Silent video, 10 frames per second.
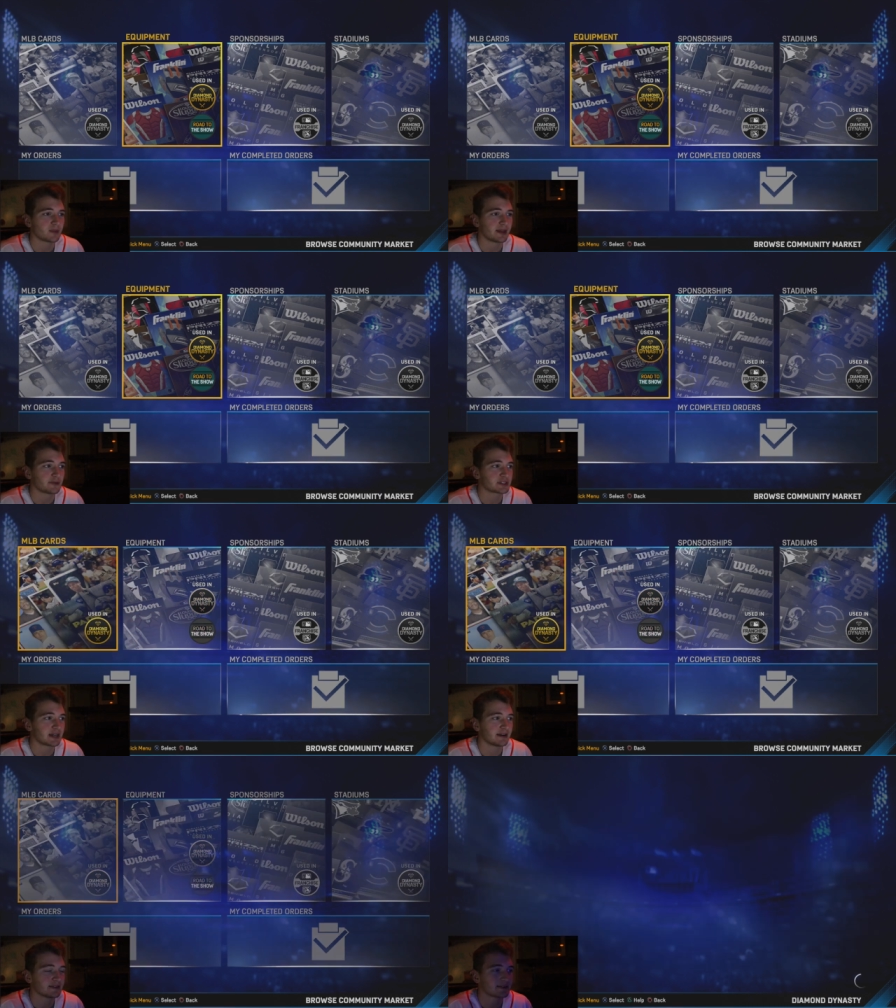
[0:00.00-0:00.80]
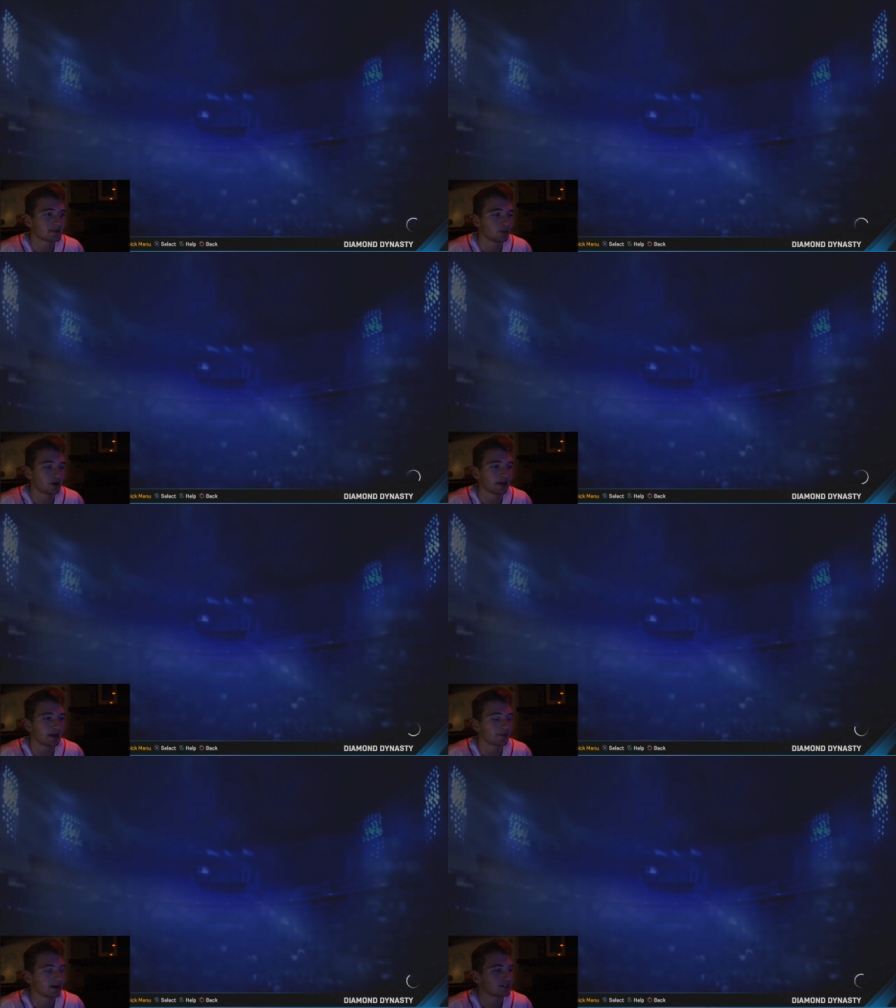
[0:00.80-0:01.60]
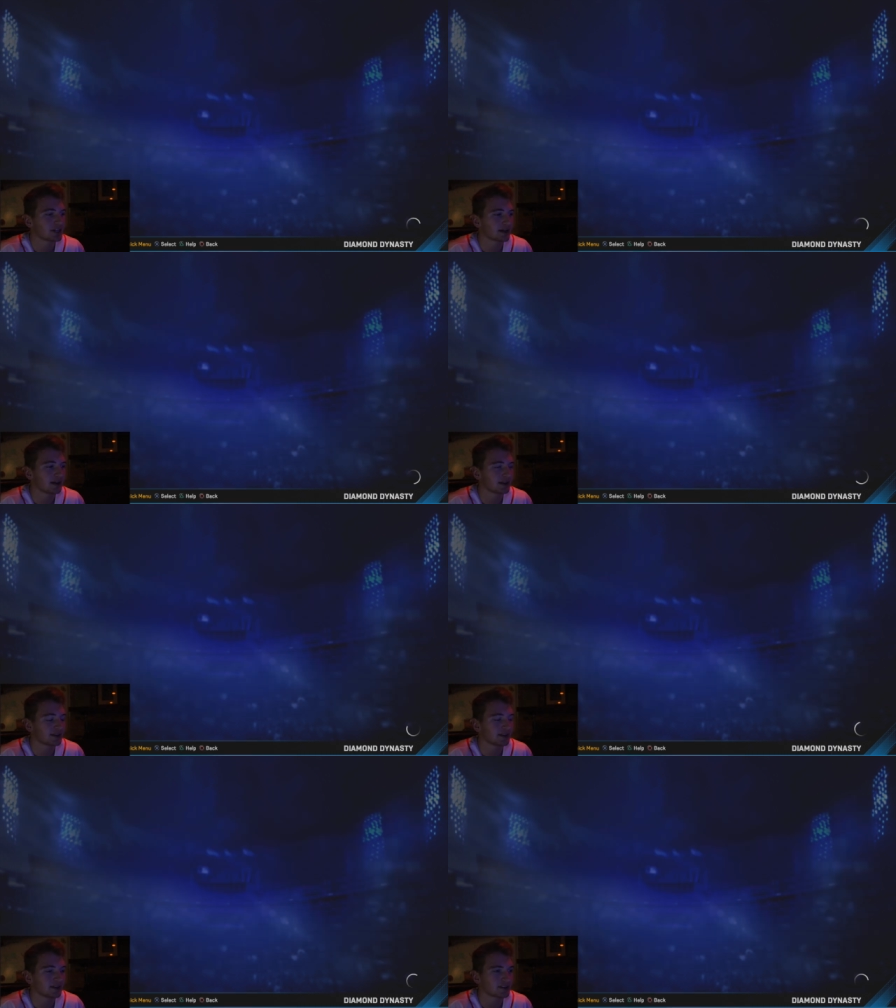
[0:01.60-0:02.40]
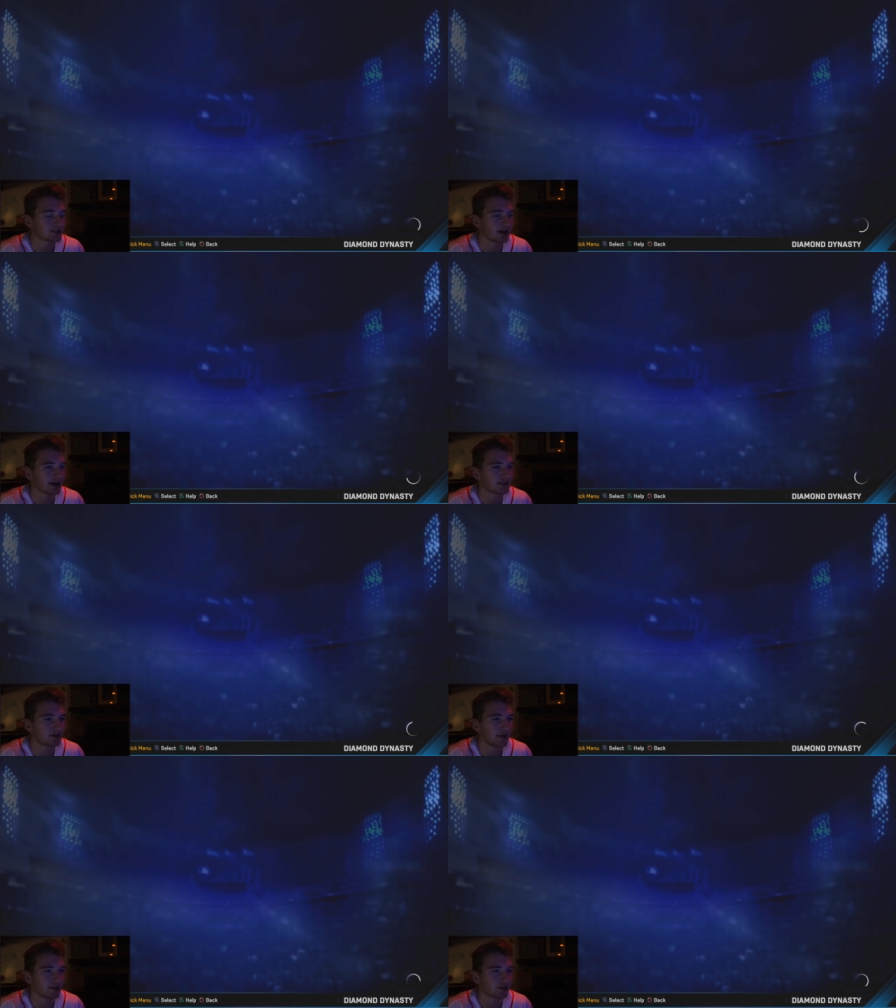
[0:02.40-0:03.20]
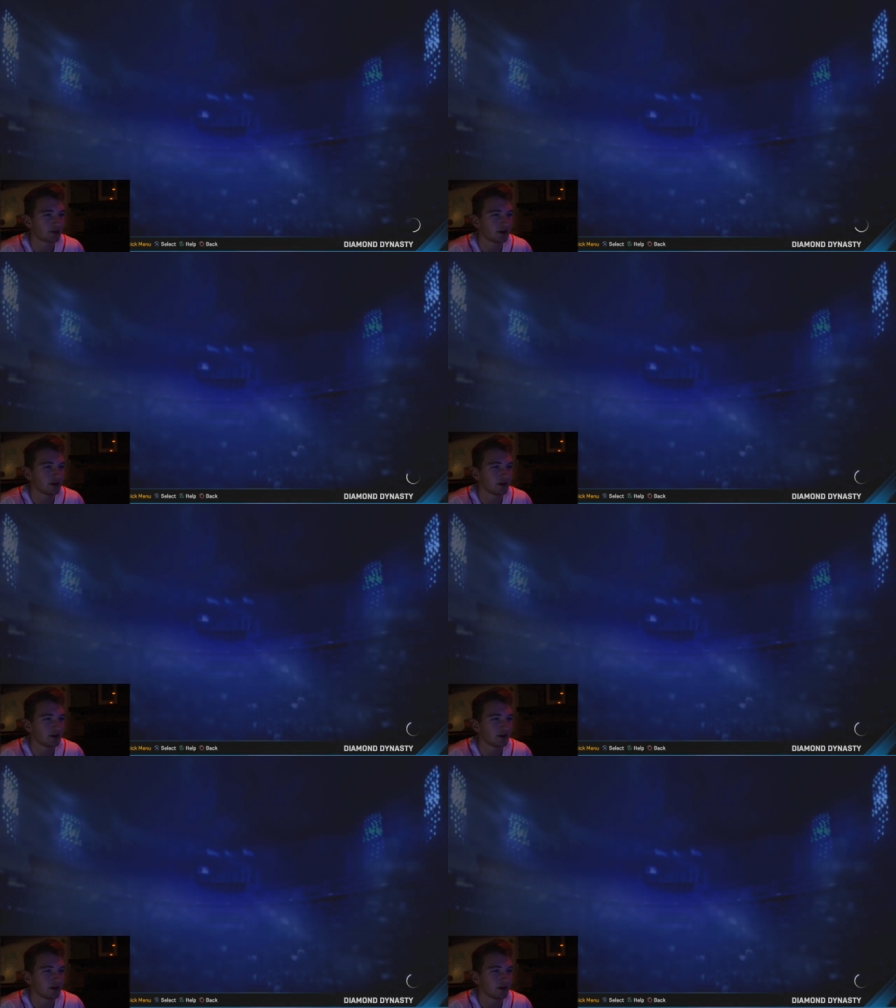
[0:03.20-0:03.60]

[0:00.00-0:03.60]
that was kind of disappointing. I'm gonna check, I think I also have some other